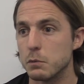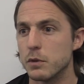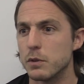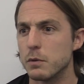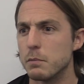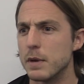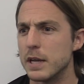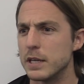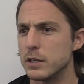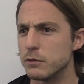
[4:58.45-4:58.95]
With
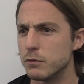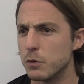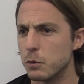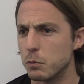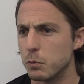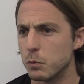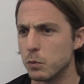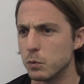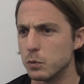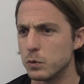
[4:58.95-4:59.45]
the men's
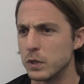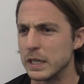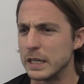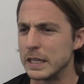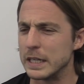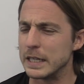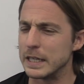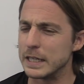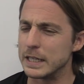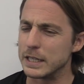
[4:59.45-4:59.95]
football,
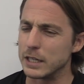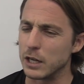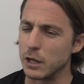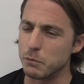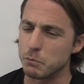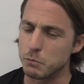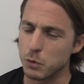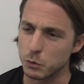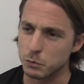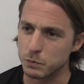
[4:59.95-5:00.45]

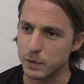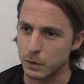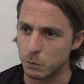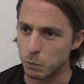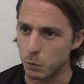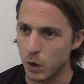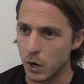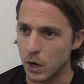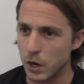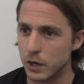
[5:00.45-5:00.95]
possibly had
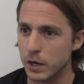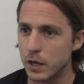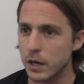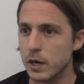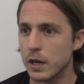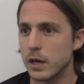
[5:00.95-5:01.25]
work,